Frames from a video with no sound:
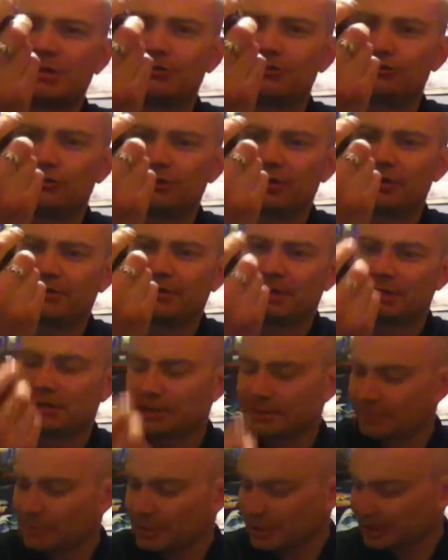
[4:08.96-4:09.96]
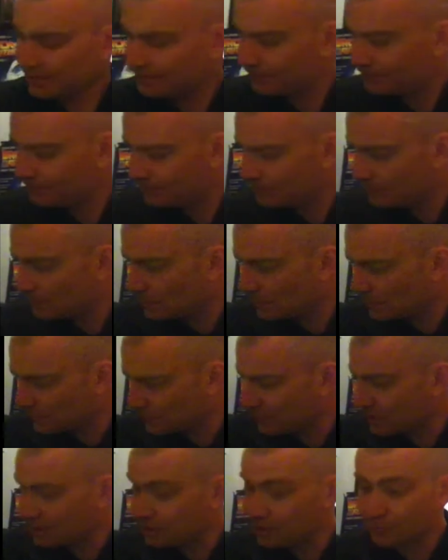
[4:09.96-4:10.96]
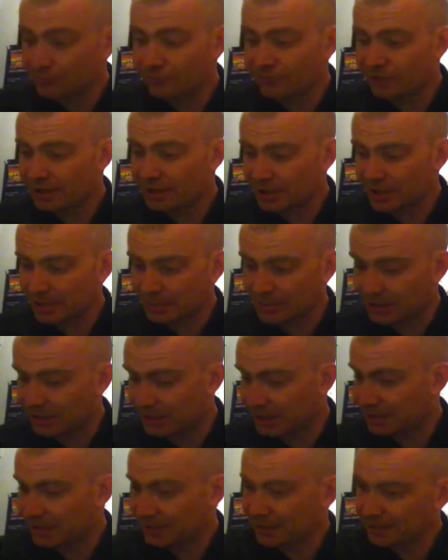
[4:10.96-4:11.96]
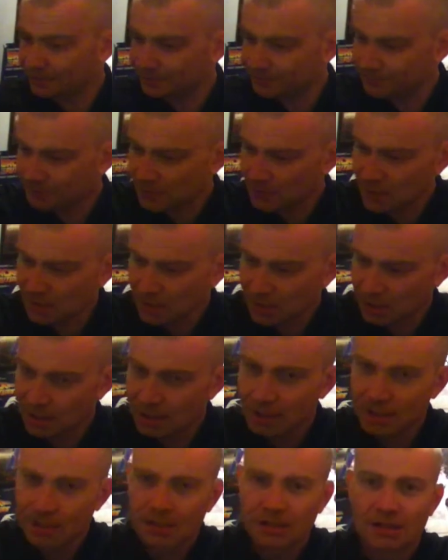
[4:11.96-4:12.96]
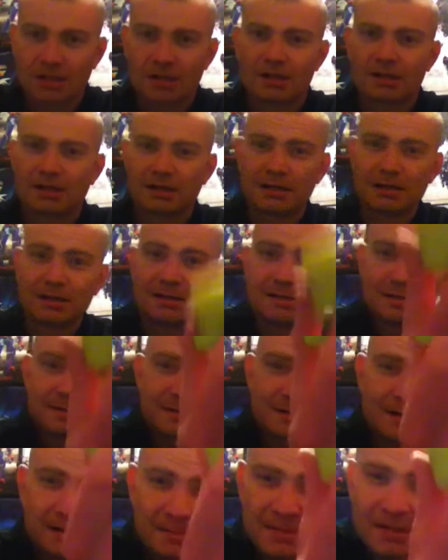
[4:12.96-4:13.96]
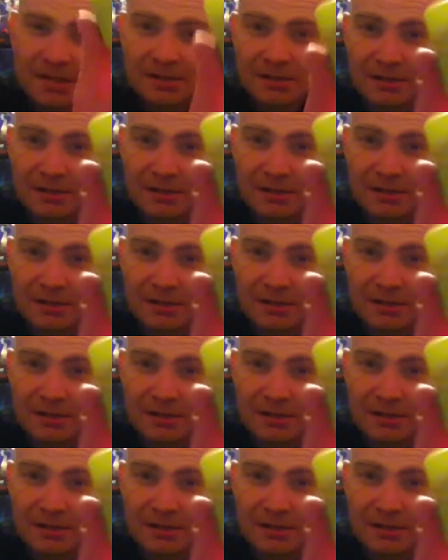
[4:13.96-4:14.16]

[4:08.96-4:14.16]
Trinity light bar. Very happy to get that. He also sent me,